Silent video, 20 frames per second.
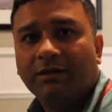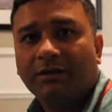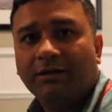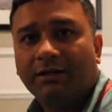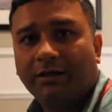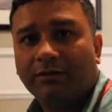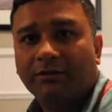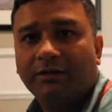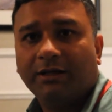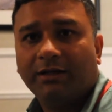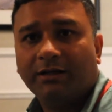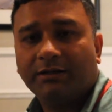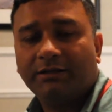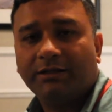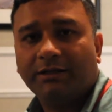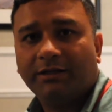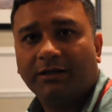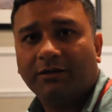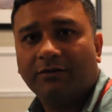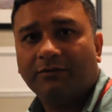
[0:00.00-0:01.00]
now they can
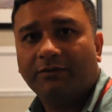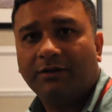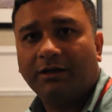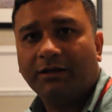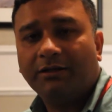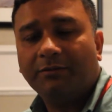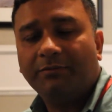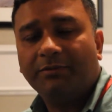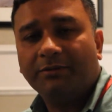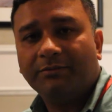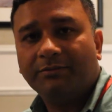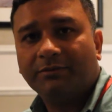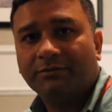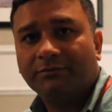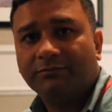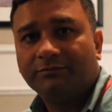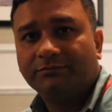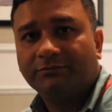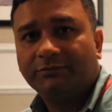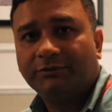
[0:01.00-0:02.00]
take care of the other people.
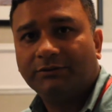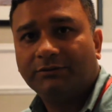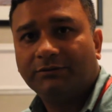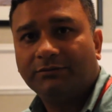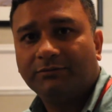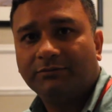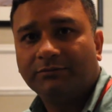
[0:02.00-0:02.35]
So